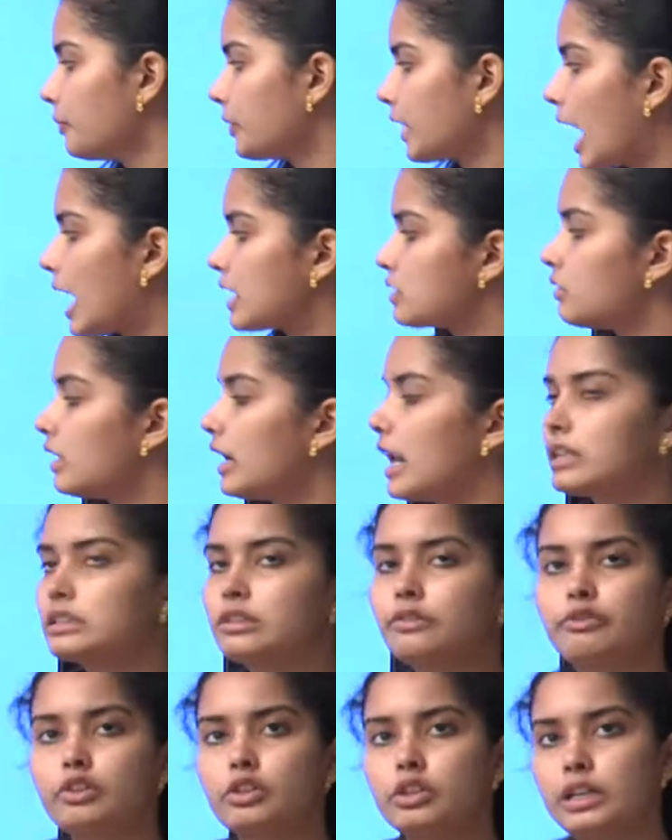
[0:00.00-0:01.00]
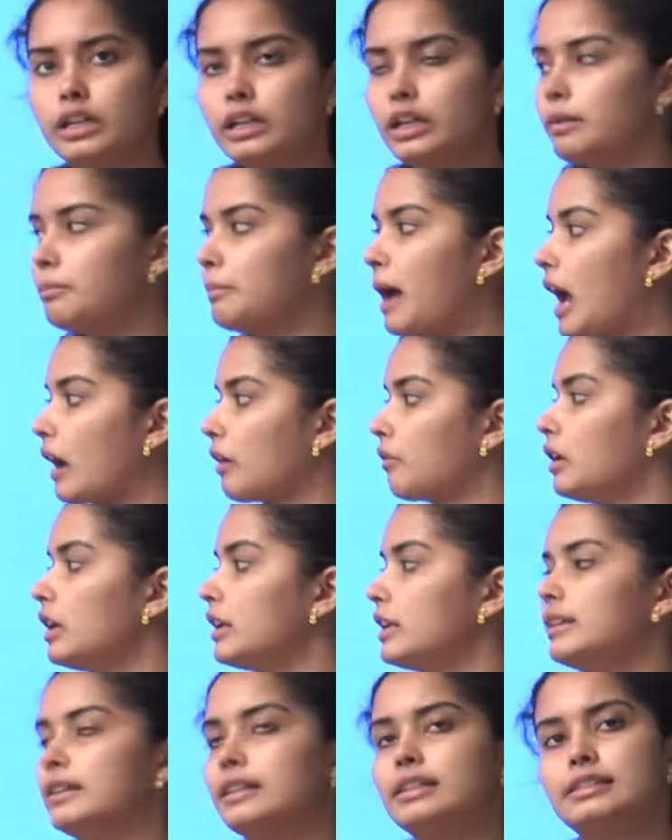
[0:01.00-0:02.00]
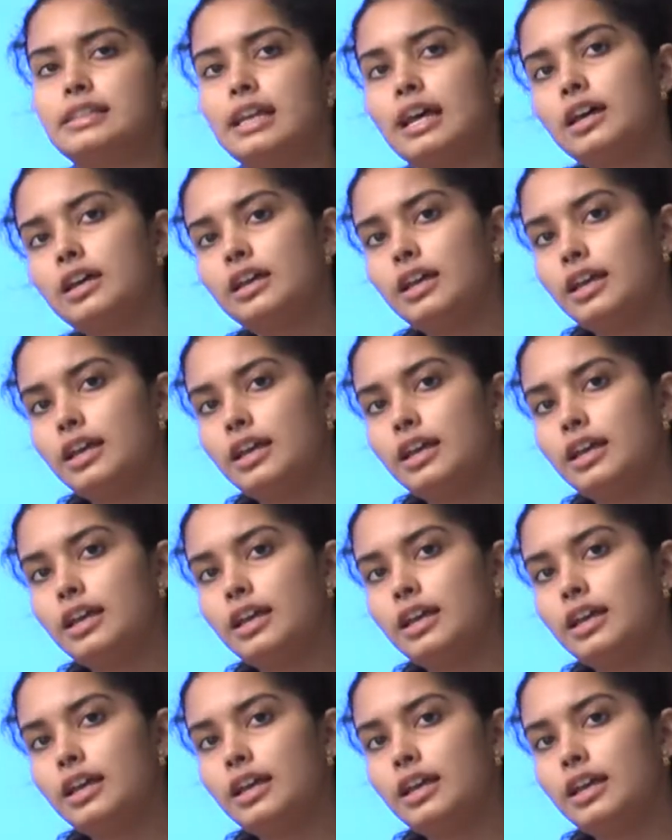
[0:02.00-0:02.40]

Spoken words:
as well as if you read it backward, it is the